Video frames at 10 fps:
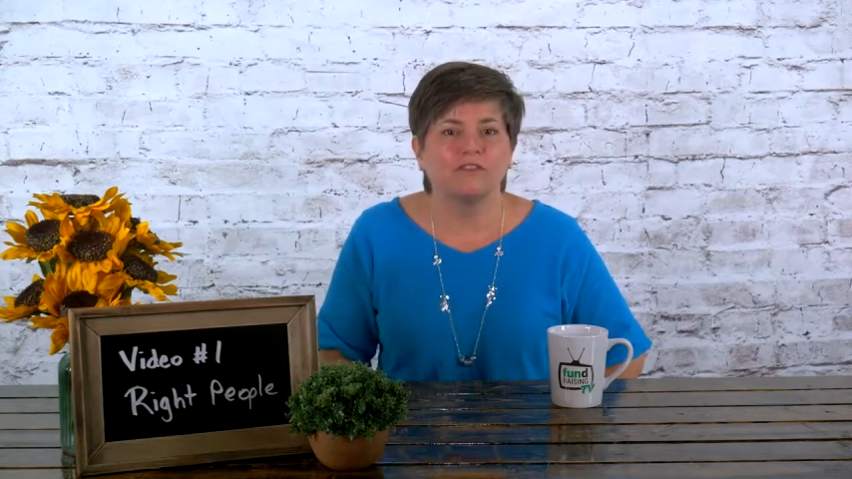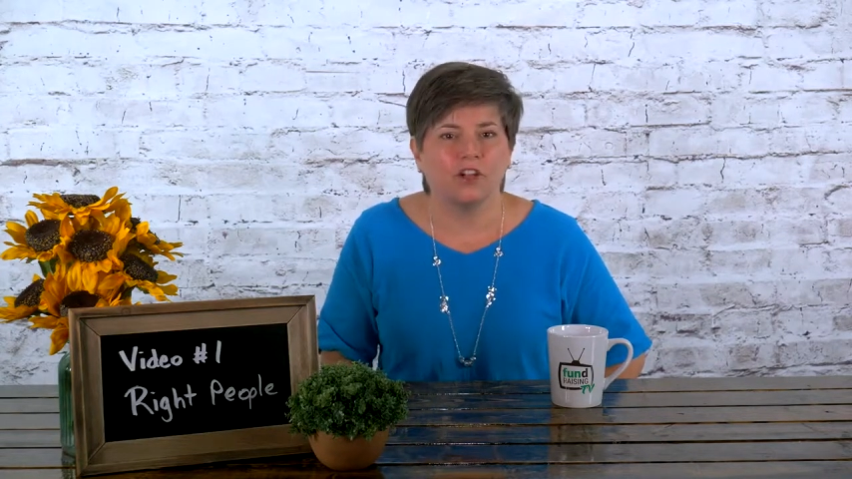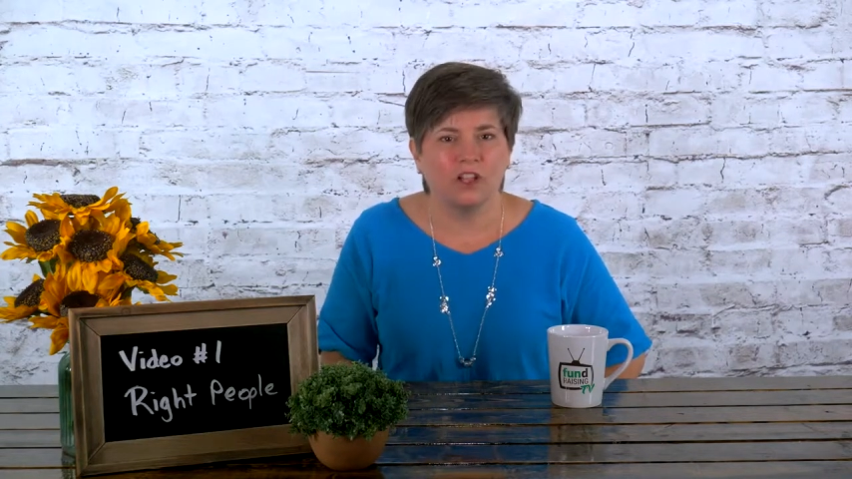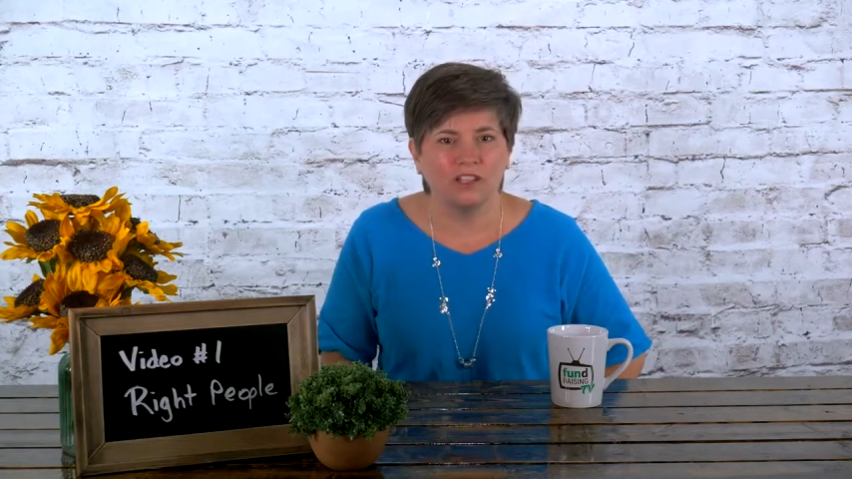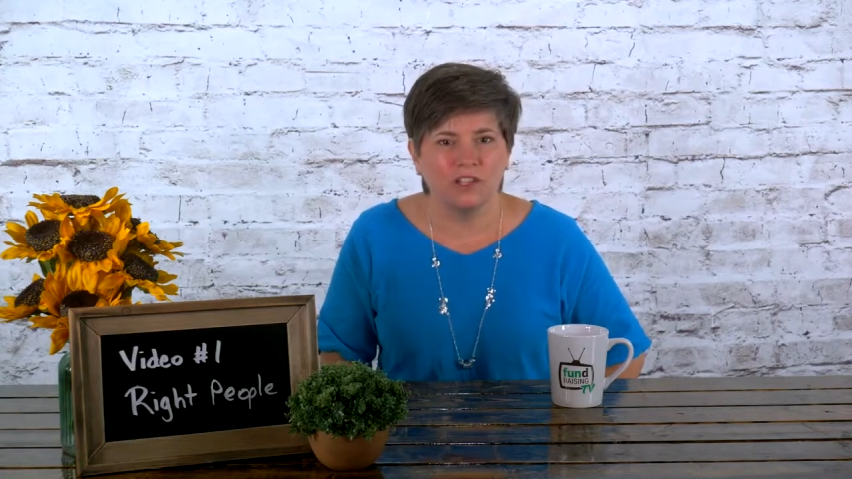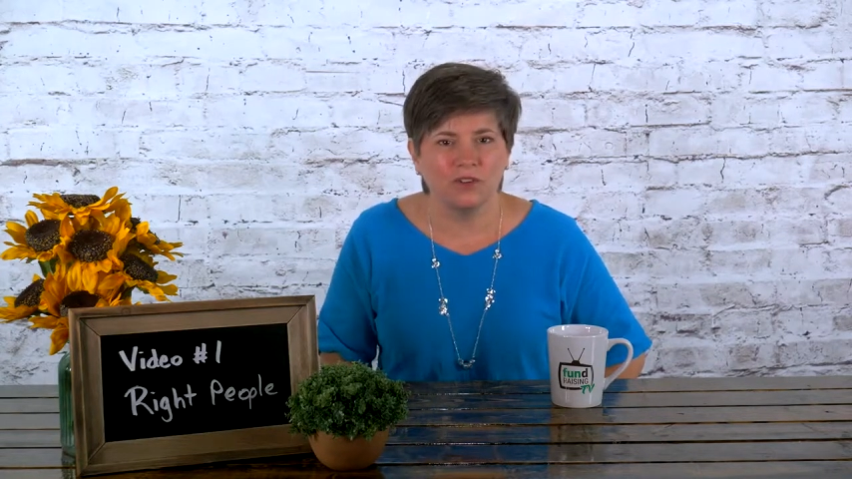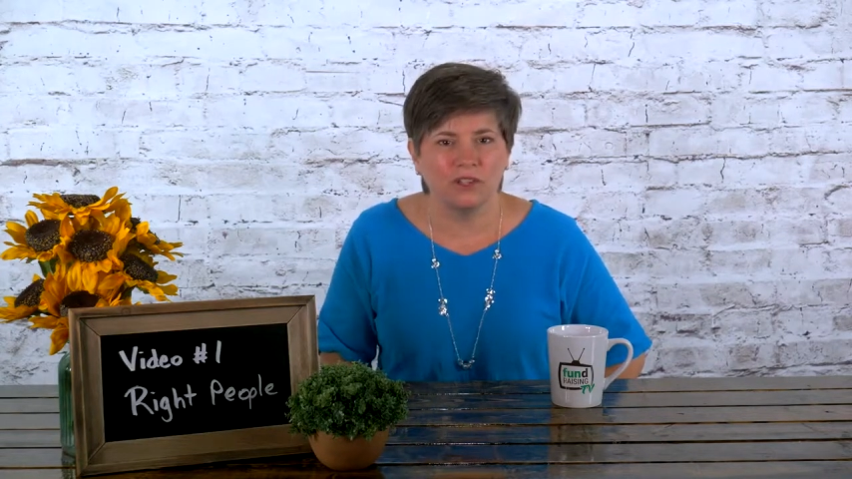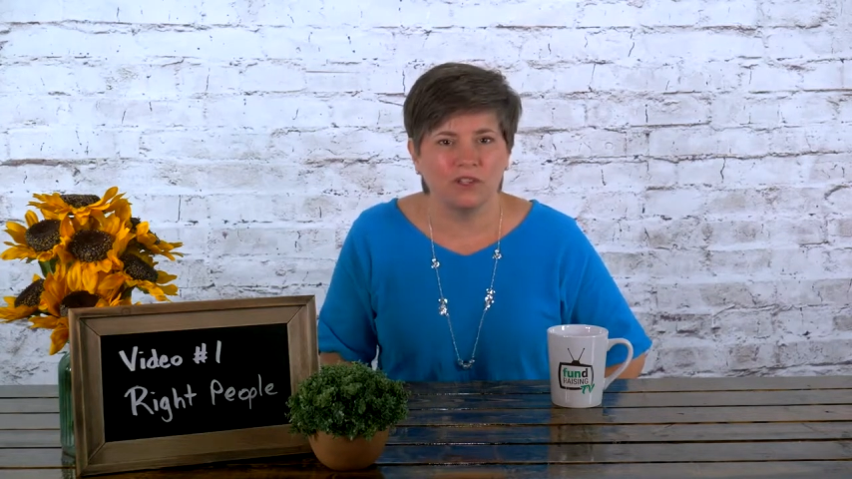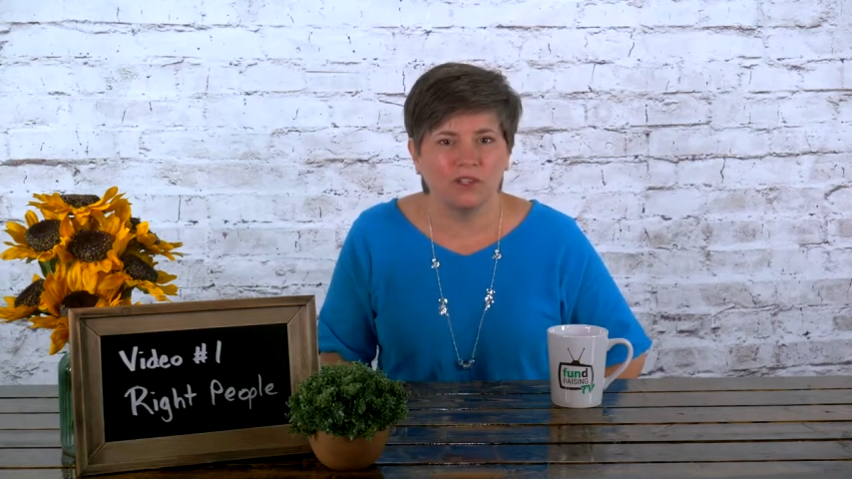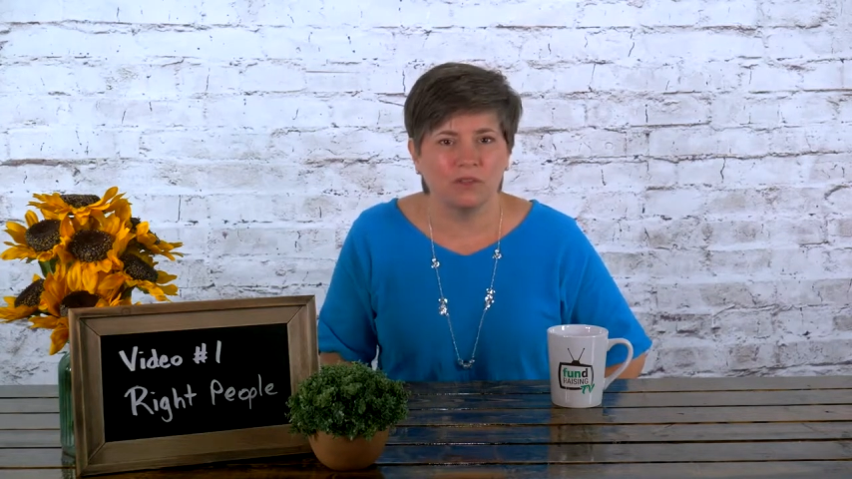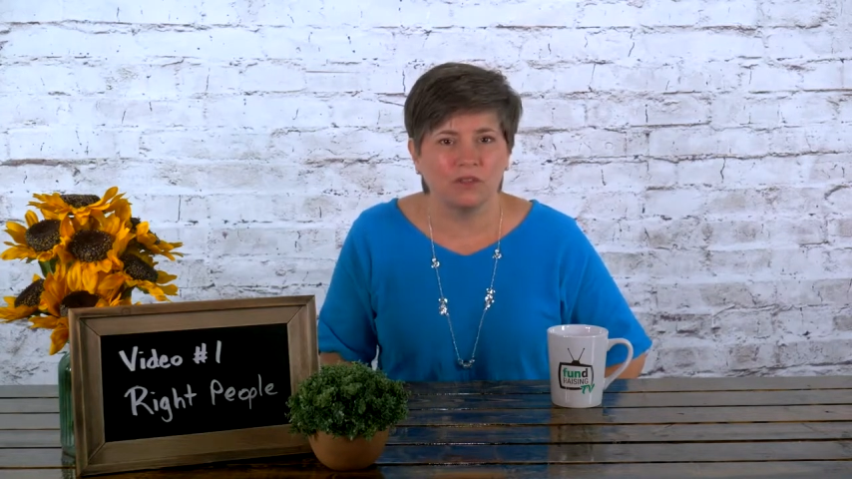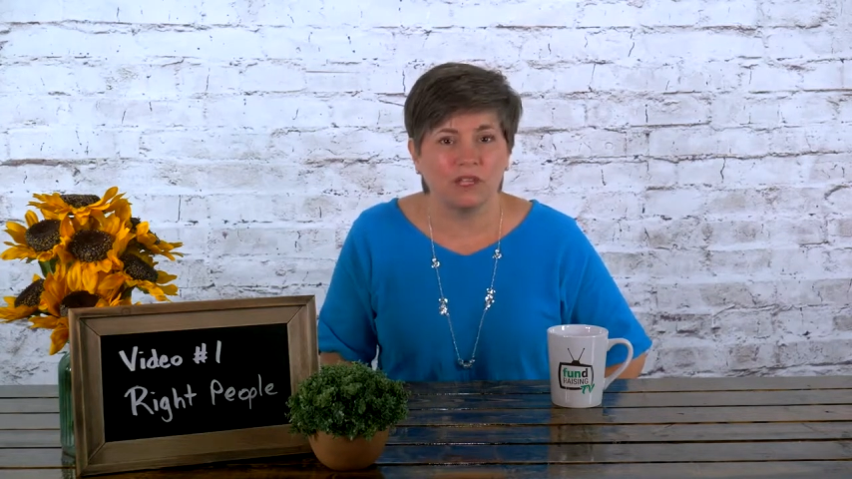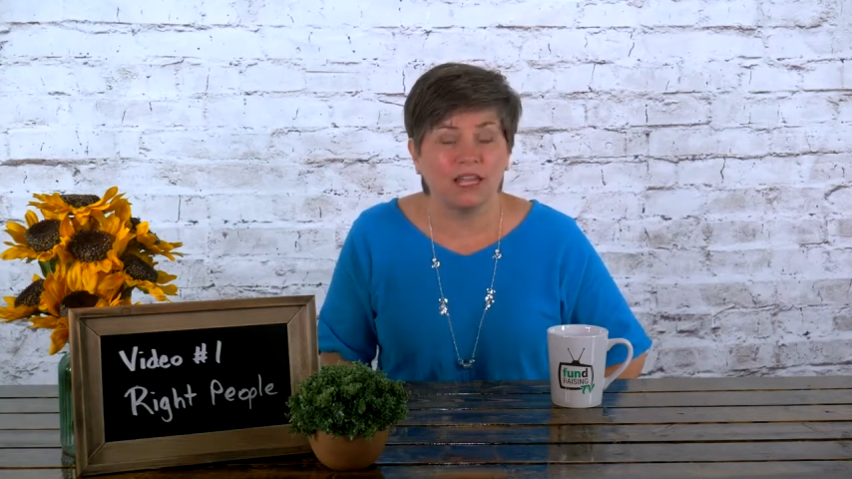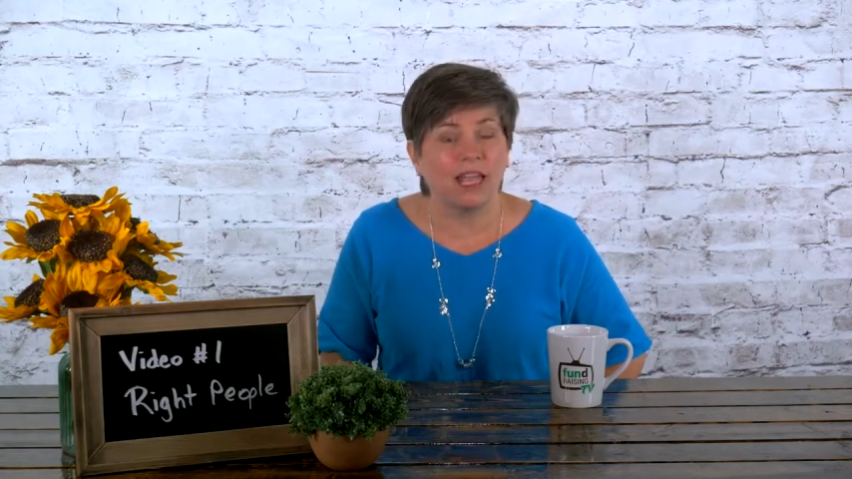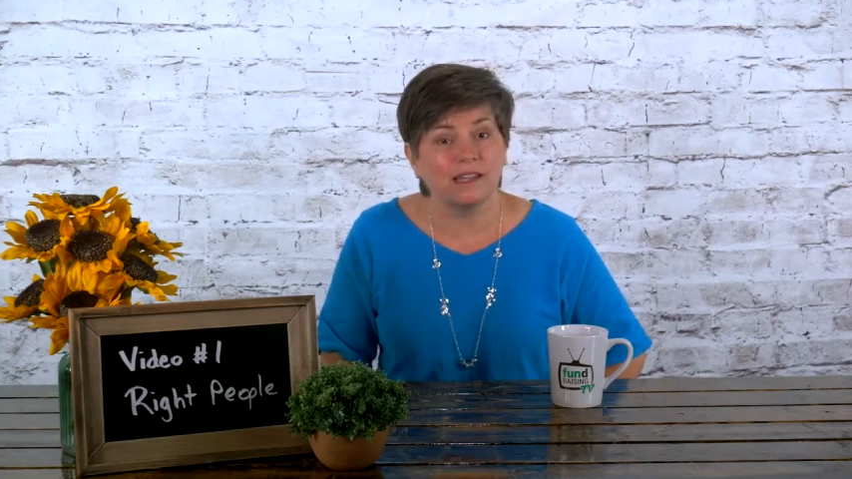volunteers in the community,